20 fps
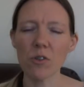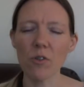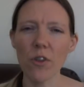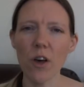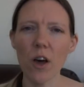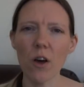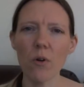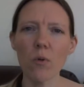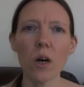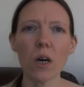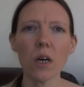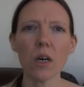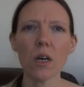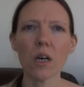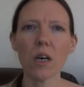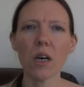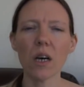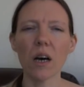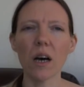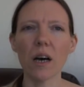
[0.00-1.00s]
although
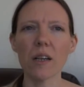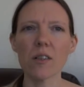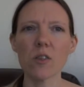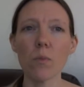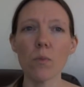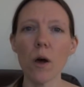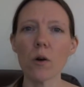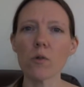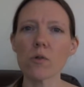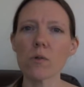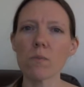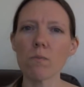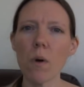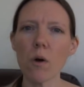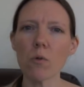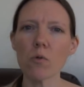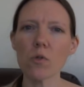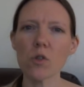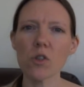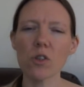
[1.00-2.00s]
I do post
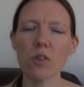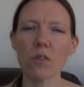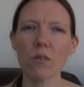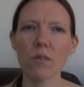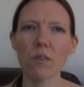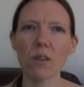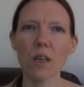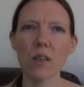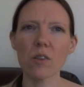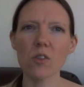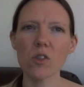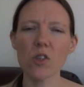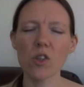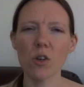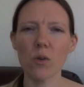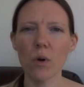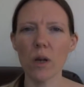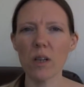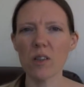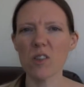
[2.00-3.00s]
most things
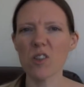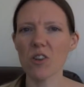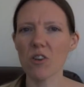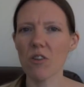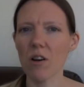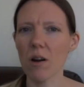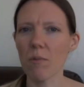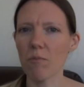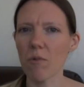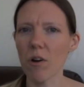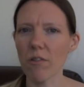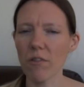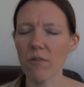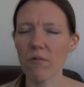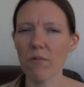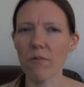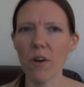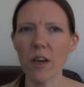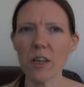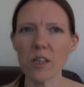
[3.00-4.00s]
to Instagram rather
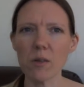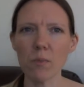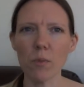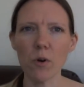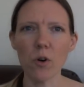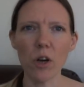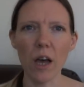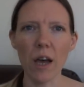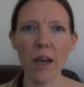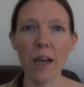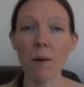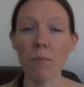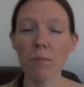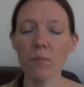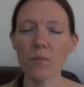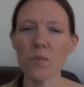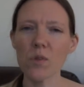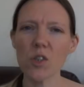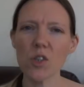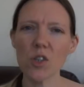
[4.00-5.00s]
than Facebook. I
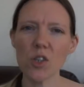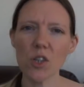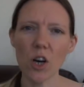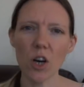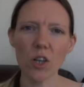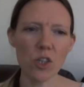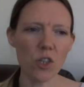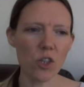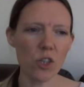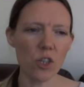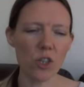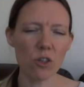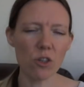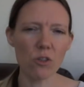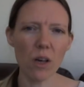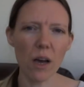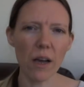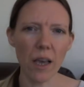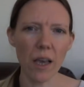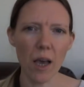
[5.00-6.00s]
am starting to do
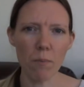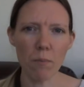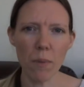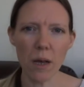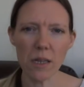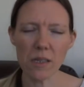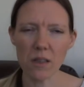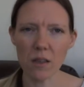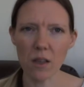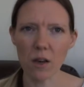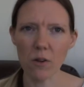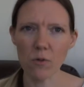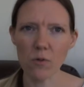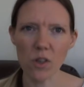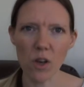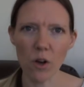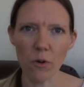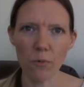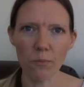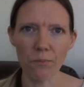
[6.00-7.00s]
that and get better though,
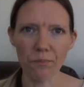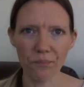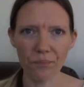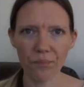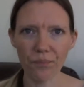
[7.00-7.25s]
so